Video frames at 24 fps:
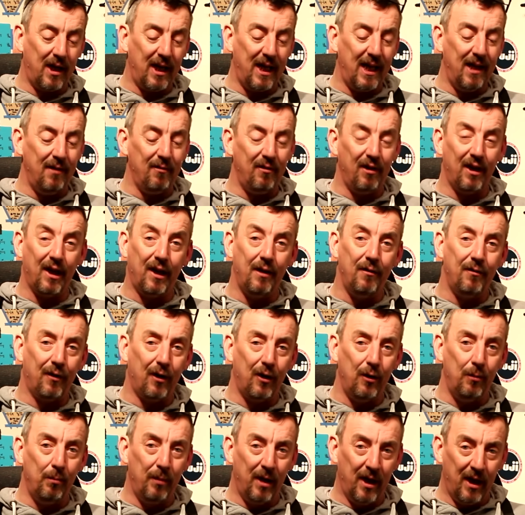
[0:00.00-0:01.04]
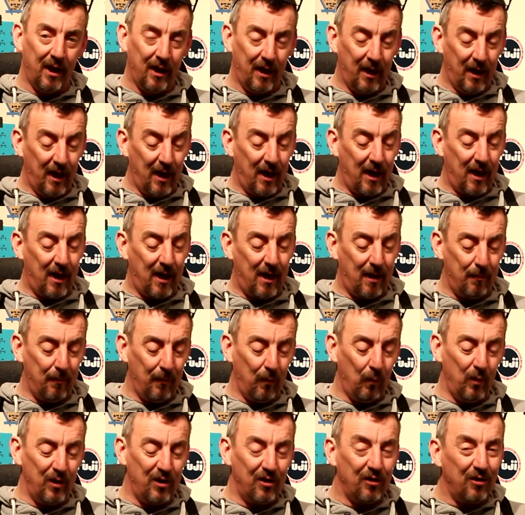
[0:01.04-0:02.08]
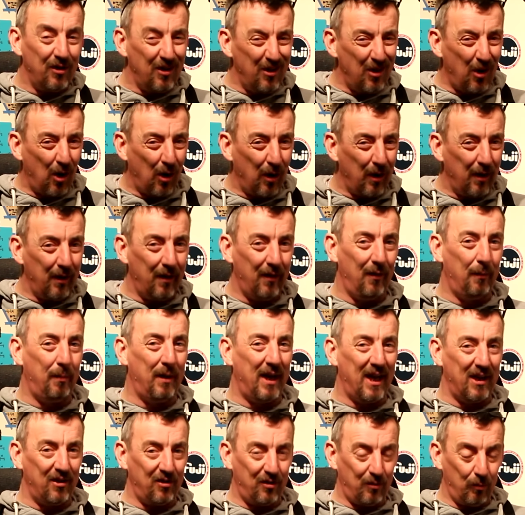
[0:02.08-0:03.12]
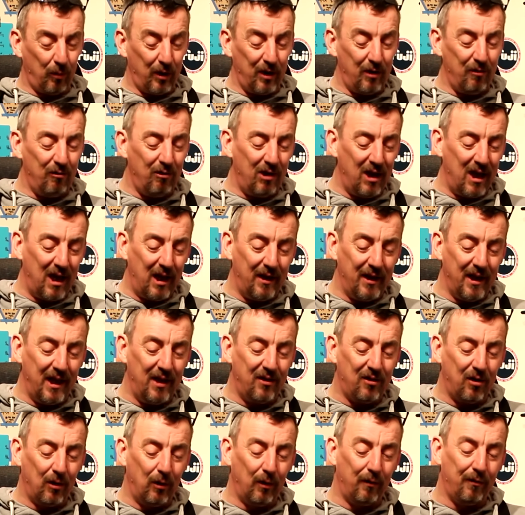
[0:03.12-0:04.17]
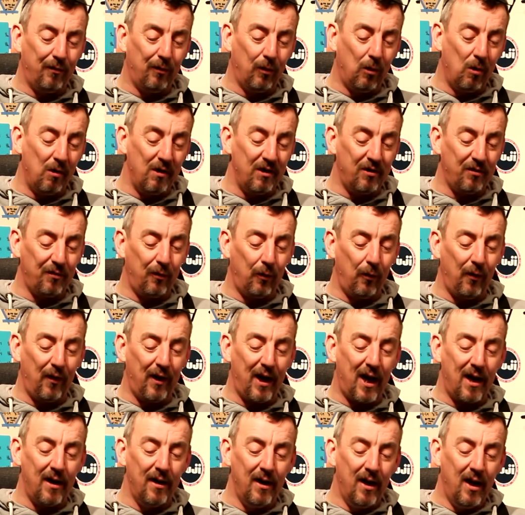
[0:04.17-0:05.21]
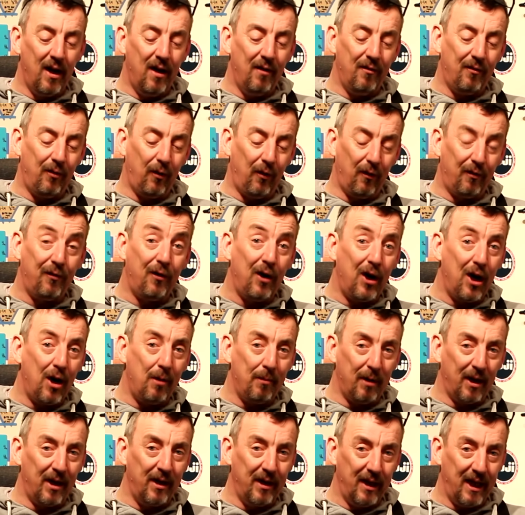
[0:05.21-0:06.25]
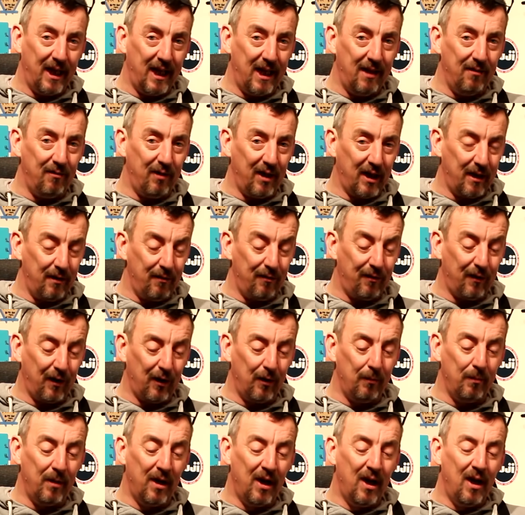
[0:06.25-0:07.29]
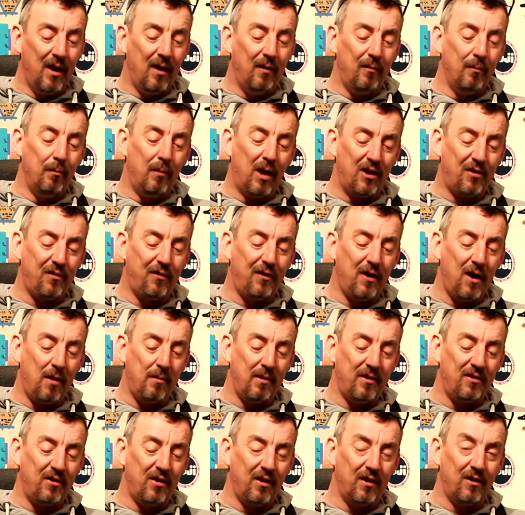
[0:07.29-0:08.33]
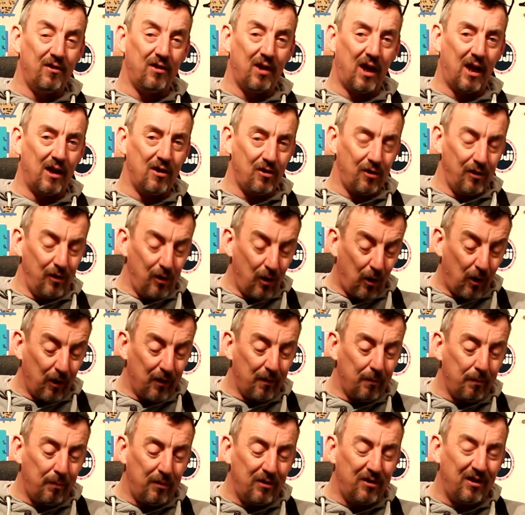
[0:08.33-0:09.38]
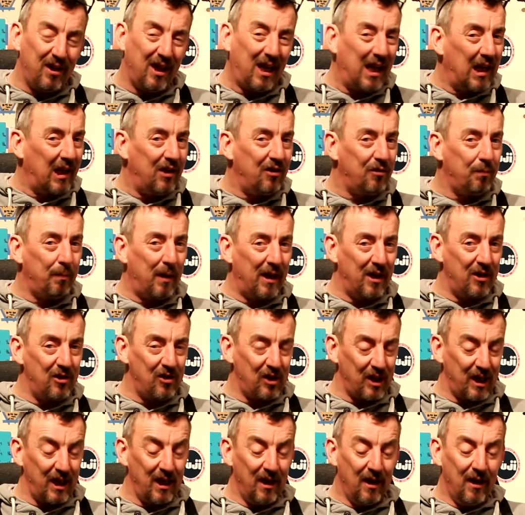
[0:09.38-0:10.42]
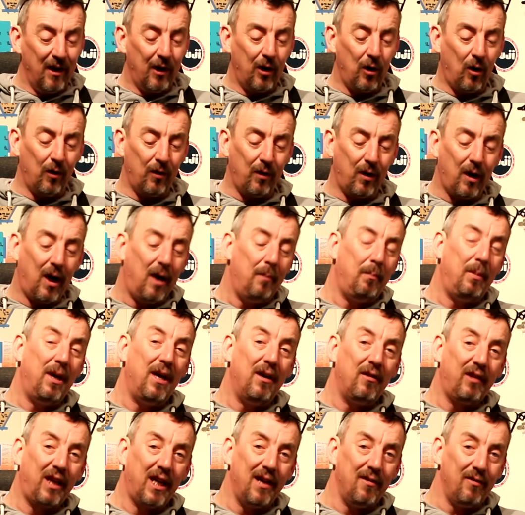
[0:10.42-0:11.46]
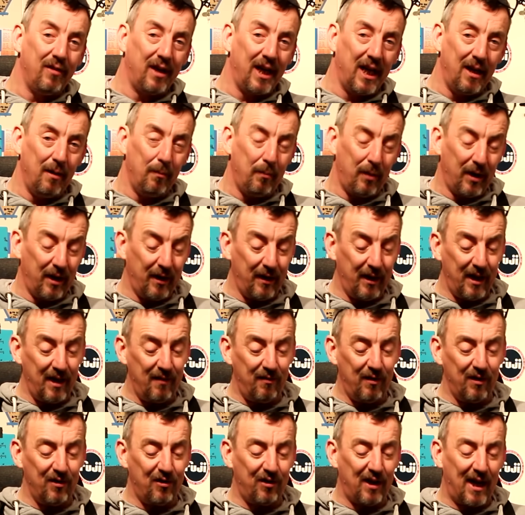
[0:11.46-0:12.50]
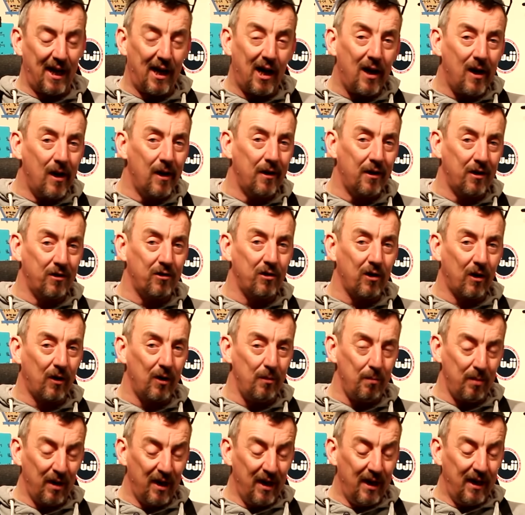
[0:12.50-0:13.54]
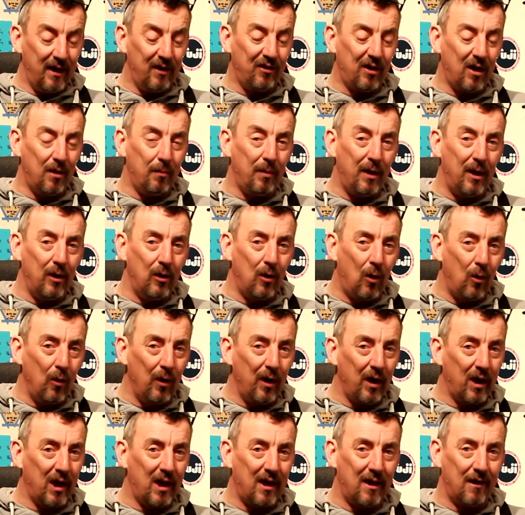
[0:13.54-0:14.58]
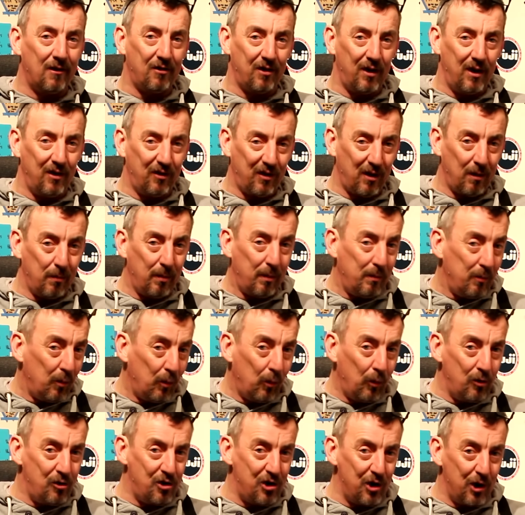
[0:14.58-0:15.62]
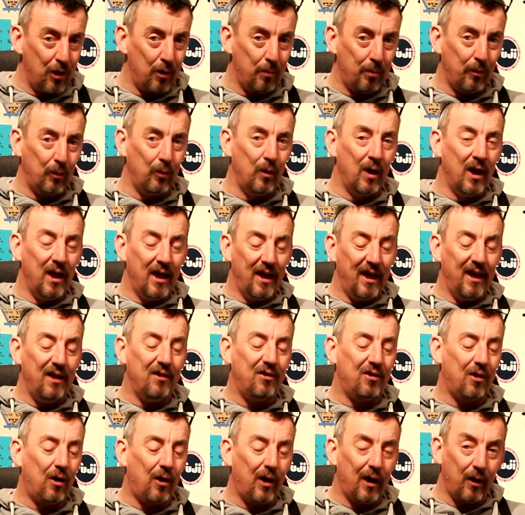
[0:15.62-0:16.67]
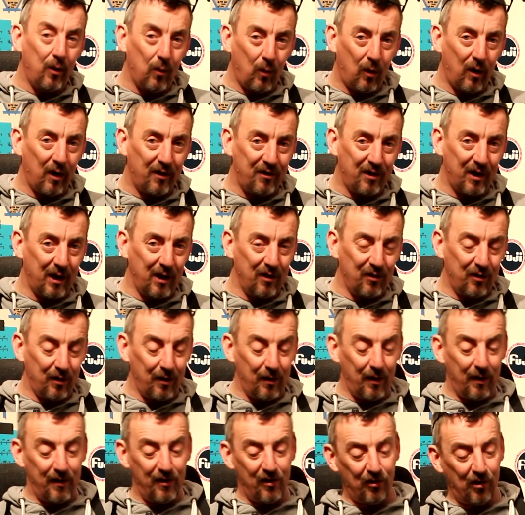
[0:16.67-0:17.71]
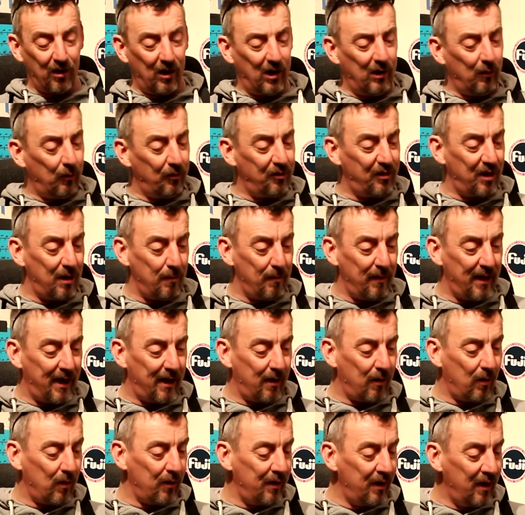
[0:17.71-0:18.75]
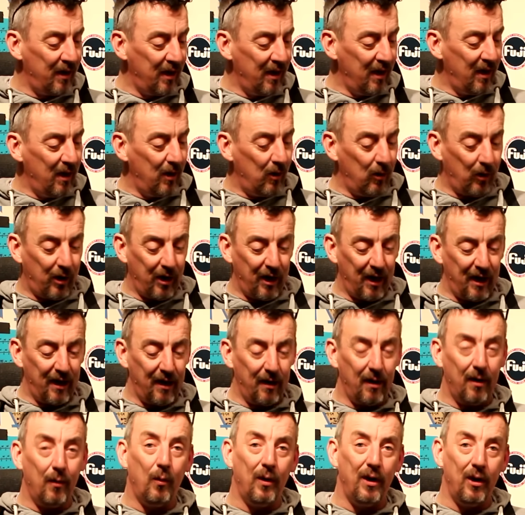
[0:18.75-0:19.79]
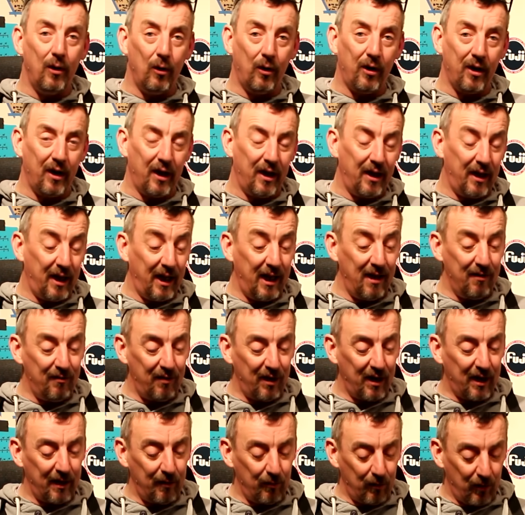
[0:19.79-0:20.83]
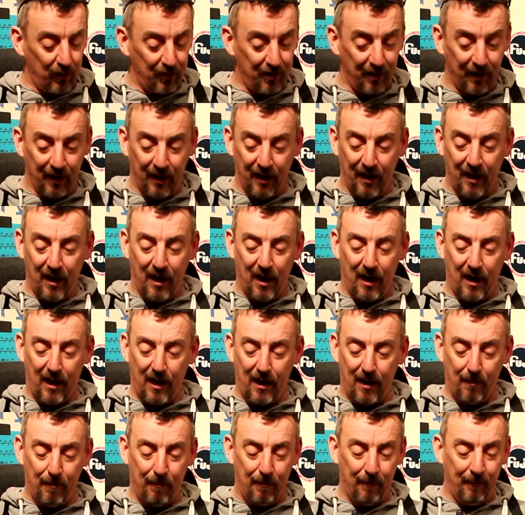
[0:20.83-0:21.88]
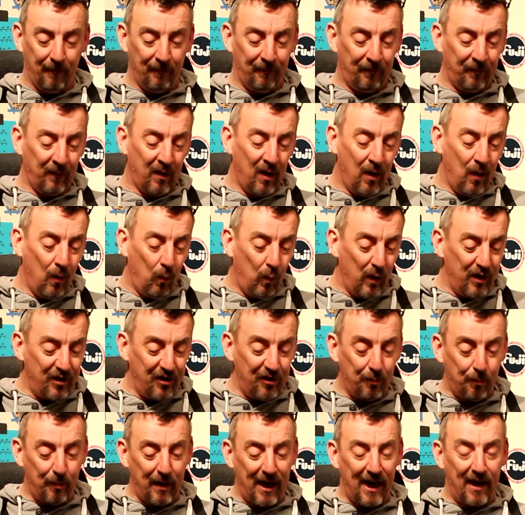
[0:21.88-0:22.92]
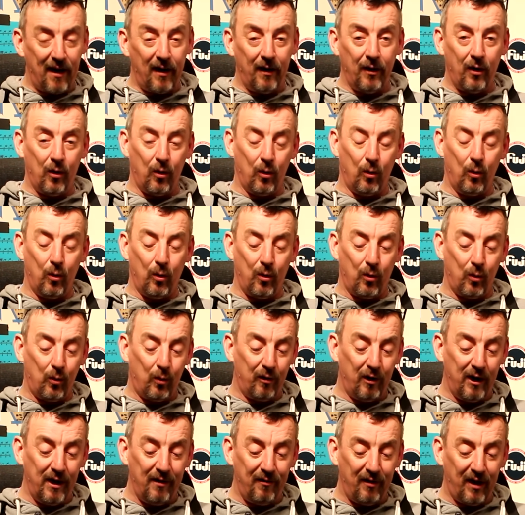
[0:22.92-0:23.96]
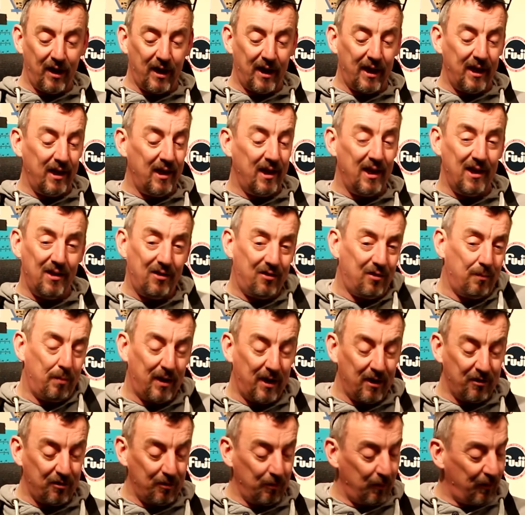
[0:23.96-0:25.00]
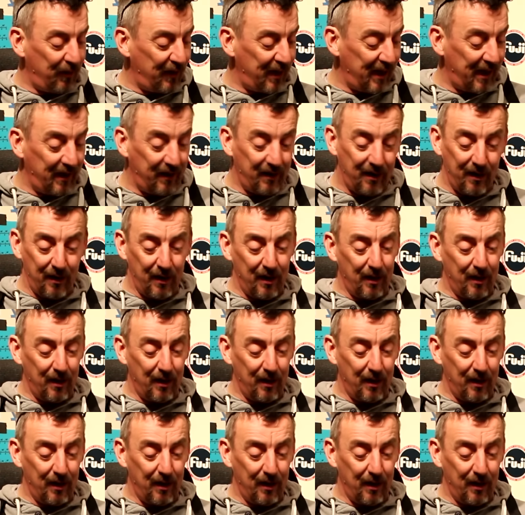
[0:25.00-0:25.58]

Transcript: EVA foam, which is not the best. What you really need to look for is for the firmer EVA foam, much firmer to the touch, not particularly spongy, got a bit of give in it, but if it's that harder type, it's going to be longer lasting, it's going to be more durable, it's higher quality. So just a little tip there on when you're looking at an EVA rod. Which is better, cork or EVA? It's a personal thing.